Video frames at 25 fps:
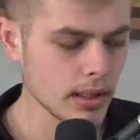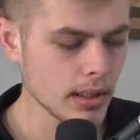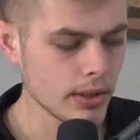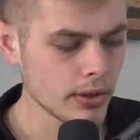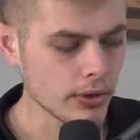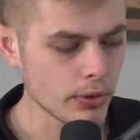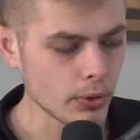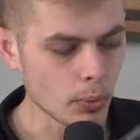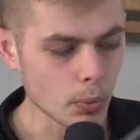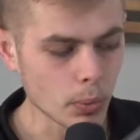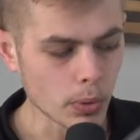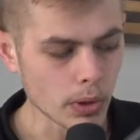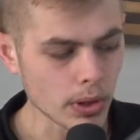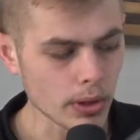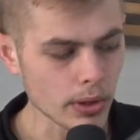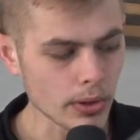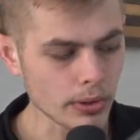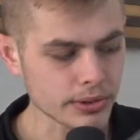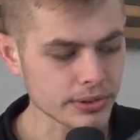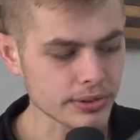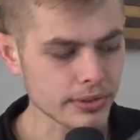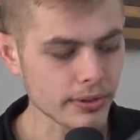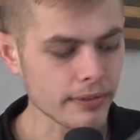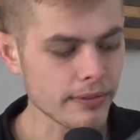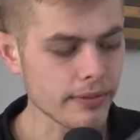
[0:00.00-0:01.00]
The world is
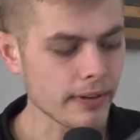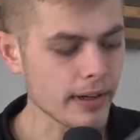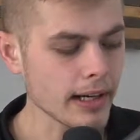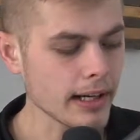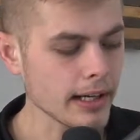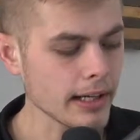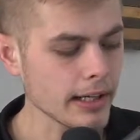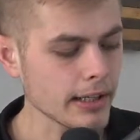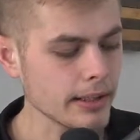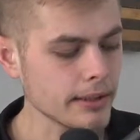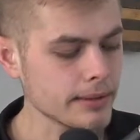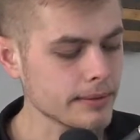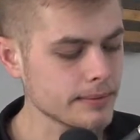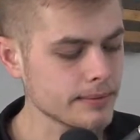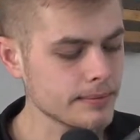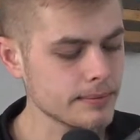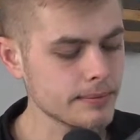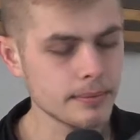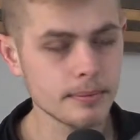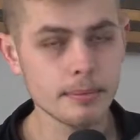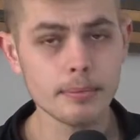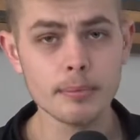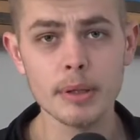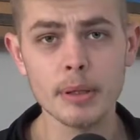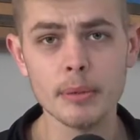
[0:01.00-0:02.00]
on fire.
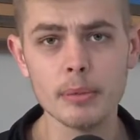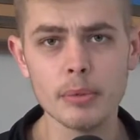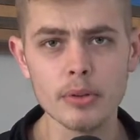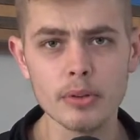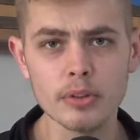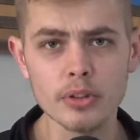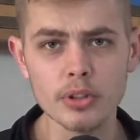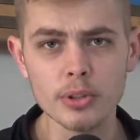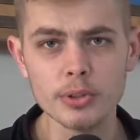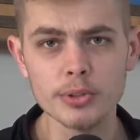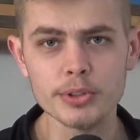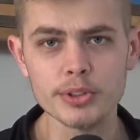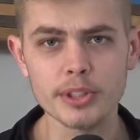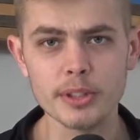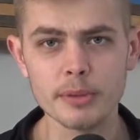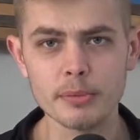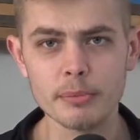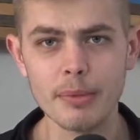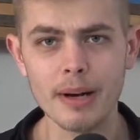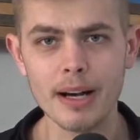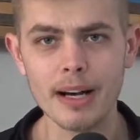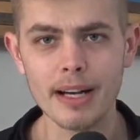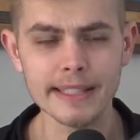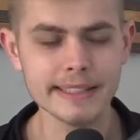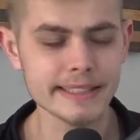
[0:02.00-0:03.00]
People are losing their
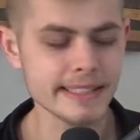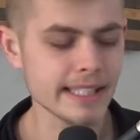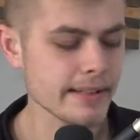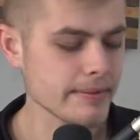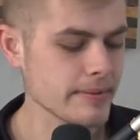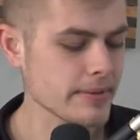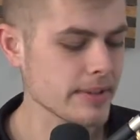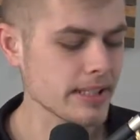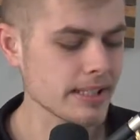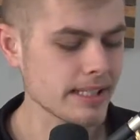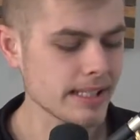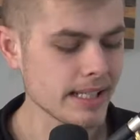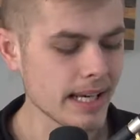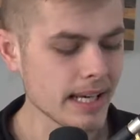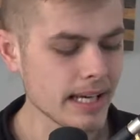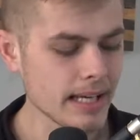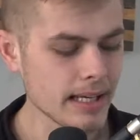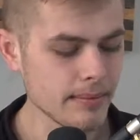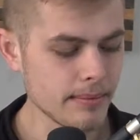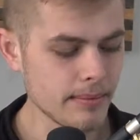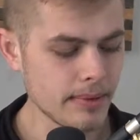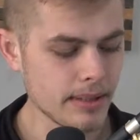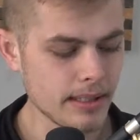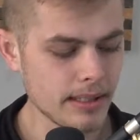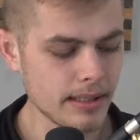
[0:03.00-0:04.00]
minds every day,
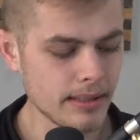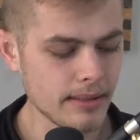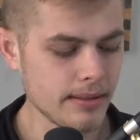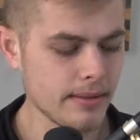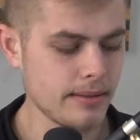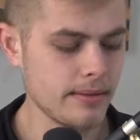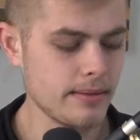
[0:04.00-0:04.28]
man.